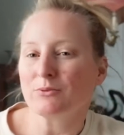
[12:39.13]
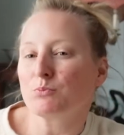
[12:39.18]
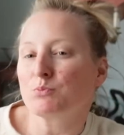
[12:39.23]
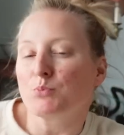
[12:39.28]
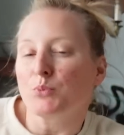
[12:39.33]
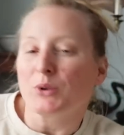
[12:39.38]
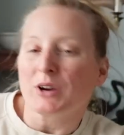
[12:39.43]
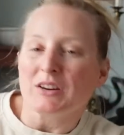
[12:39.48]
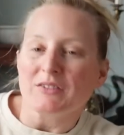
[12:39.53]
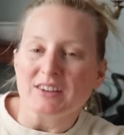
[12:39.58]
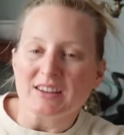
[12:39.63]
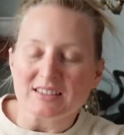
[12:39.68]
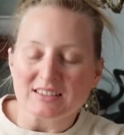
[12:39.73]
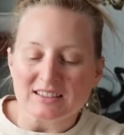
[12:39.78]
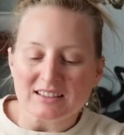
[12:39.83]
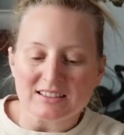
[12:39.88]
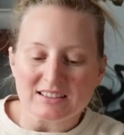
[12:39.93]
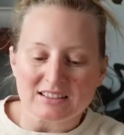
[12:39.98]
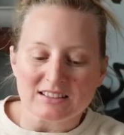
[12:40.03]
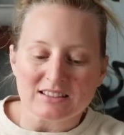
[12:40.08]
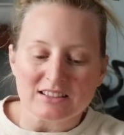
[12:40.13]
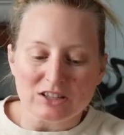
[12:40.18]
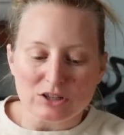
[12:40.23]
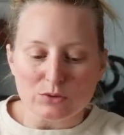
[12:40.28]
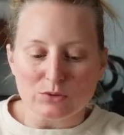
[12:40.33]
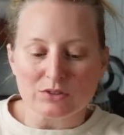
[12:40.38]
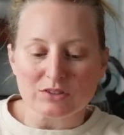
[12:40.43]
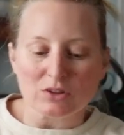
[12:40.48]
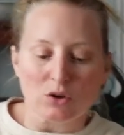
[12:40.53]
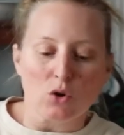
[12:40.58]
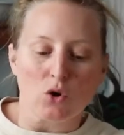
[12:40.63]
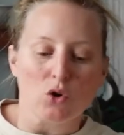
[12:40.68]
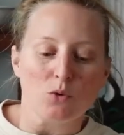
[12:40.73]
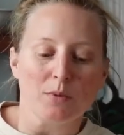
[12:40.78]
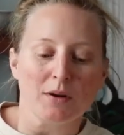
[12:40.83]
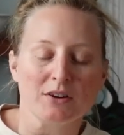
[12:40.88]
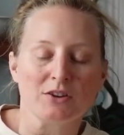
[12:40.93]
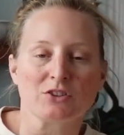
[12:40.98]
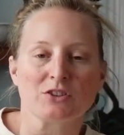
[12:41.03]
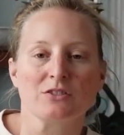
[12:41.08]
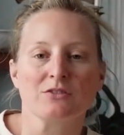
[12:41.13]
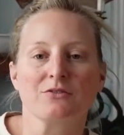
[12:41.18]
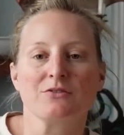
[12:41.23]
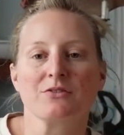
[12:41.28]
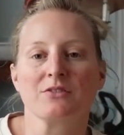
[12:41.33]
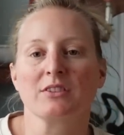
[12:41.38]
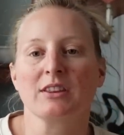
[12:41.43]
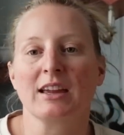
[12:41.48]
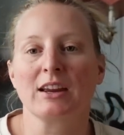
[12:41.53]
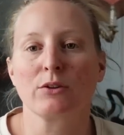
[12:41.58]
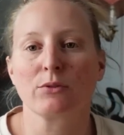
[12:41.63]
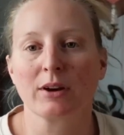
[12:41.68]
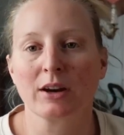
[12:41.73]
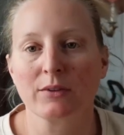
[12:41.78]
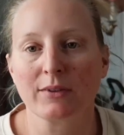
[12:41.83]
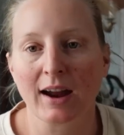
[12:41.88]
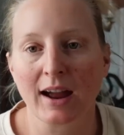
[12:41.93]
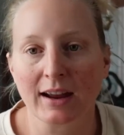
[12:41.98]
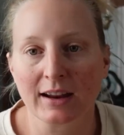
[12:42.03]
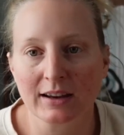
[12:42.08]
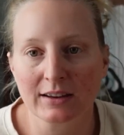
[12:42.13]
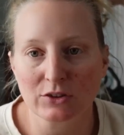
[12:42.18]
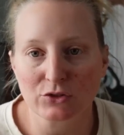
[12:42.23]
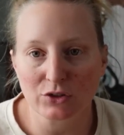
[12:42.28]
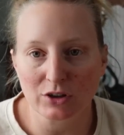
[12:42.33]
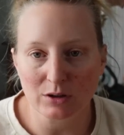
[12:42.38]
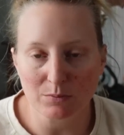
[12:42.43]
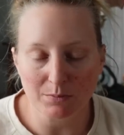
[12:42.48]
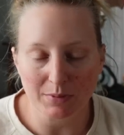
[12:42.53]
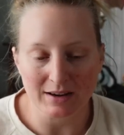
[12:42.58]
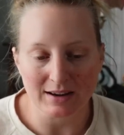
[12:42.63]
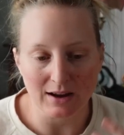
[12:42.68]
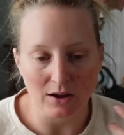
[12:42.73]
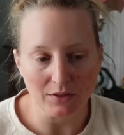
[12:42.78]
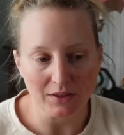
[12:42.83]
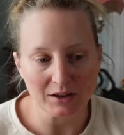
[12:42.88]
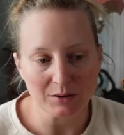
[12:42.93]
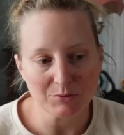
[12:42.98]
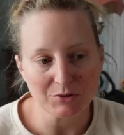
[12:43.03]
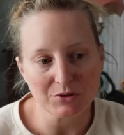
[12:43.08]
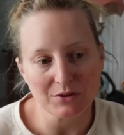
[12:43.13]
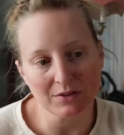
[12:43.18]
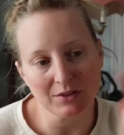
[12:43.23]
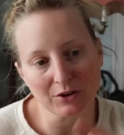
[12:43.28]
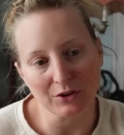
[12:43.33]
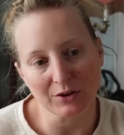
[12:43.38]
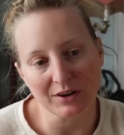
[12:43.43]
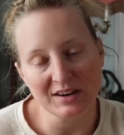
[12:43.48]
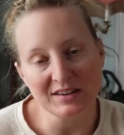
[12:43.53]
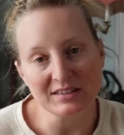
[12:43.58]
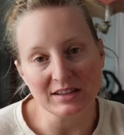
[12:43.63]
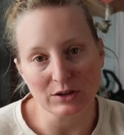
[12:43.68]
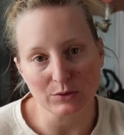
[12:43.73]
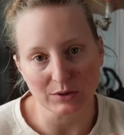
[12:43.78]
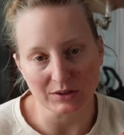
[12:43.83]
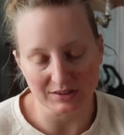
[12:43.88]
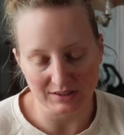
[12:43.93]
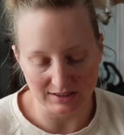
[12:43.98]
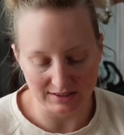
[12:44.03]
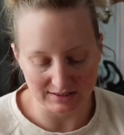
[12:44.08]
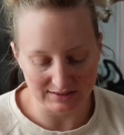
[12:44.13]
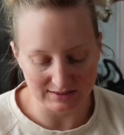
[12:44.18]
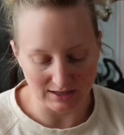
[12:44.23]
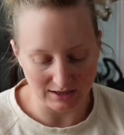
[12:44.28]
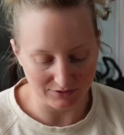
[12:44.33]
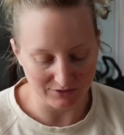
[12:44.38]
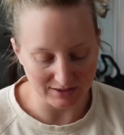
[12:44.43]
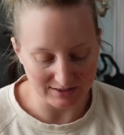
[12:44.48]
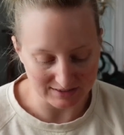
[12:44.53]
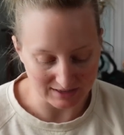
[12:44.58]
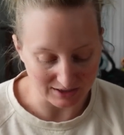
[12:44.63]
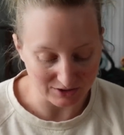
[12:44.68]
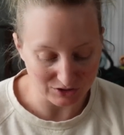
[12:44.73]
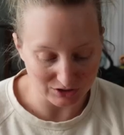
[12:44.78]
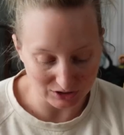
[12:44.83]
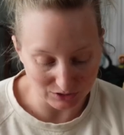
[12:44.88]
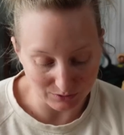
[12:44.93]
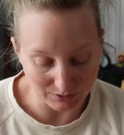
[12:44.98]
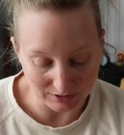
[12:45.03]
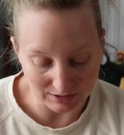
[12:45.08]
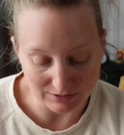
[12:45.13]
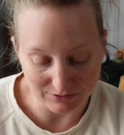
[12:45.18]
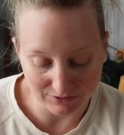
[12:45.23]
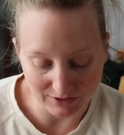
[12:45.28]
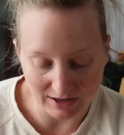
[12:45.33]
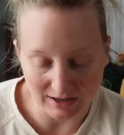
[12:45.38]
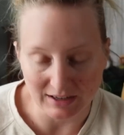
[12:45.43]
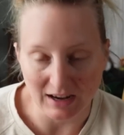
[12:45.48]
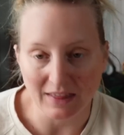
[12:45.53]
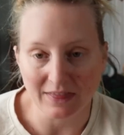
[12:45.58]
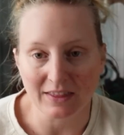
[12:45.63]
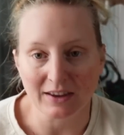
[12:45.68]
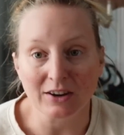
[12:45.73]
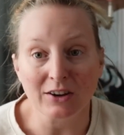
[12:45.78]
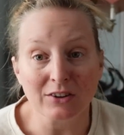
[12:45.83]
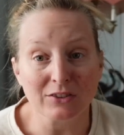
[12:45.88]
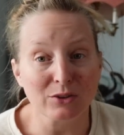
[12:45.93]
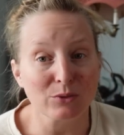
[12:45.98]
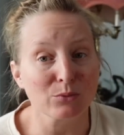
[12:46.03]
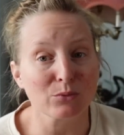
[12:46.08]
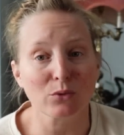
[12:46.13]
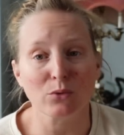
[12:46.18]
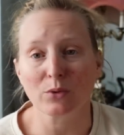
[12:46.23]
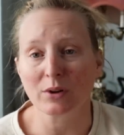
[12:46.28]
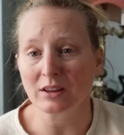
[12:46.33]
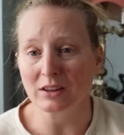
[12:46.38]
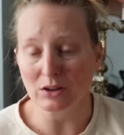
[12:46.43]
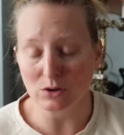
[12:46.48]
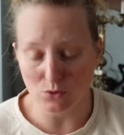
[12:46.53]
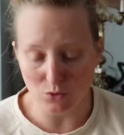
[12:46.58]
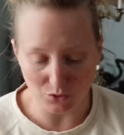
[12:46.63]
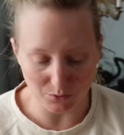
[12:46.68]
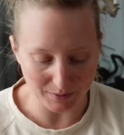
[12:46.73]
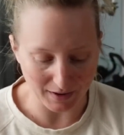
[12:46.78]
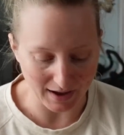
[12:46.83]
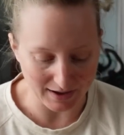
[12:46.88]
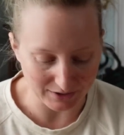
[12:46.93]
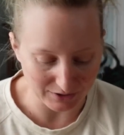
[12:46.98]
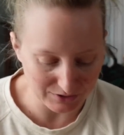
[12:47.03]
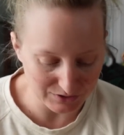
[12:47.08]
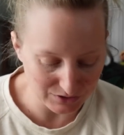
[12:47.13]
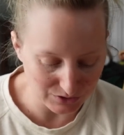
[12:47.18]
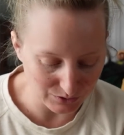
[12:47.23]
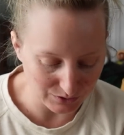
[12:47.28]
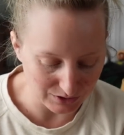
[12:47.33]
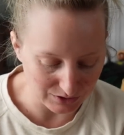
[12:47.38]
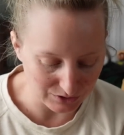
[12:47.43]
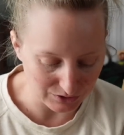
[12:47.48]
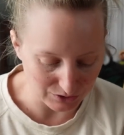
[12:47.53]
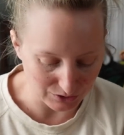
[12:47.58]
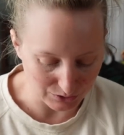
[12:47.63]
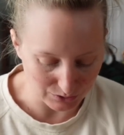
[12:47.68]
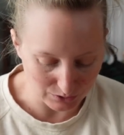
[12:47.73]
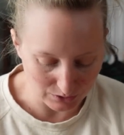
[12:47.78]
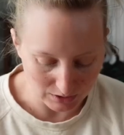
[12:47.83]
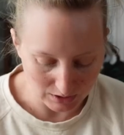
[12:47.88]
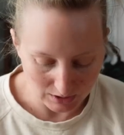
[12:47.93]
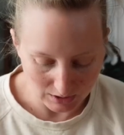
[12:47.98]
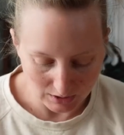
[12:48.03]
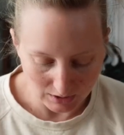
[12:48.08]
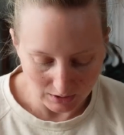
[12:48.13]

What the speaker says: previously didn't use a whole bunch of like Rick Rack and Trim, but now that I'm doing the crazy quilting stuff, it's actually really fun. And there are some really cool patterns you can do.